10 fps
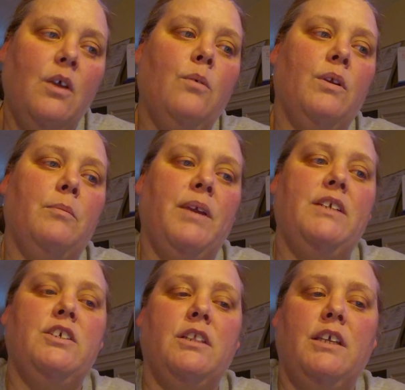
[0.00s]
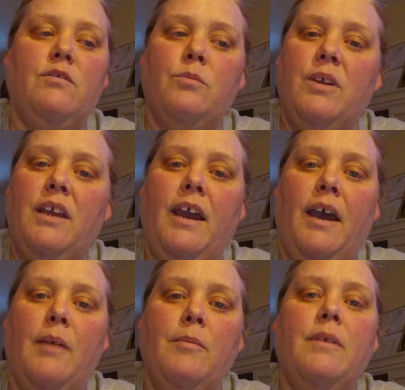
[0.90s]
when a patient leaves
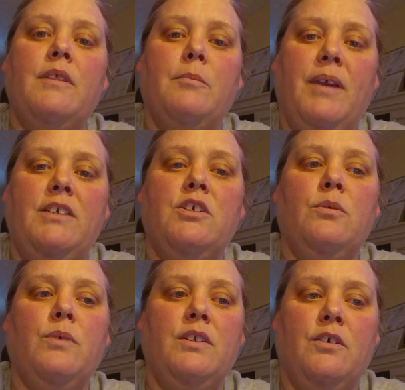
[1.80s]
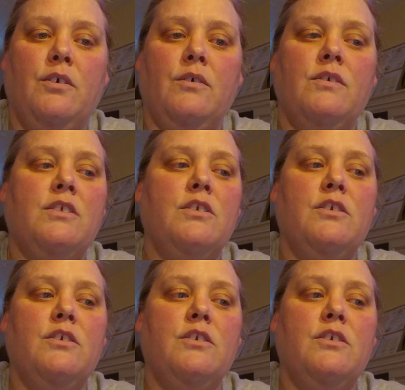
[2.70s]
rehab, the patient returns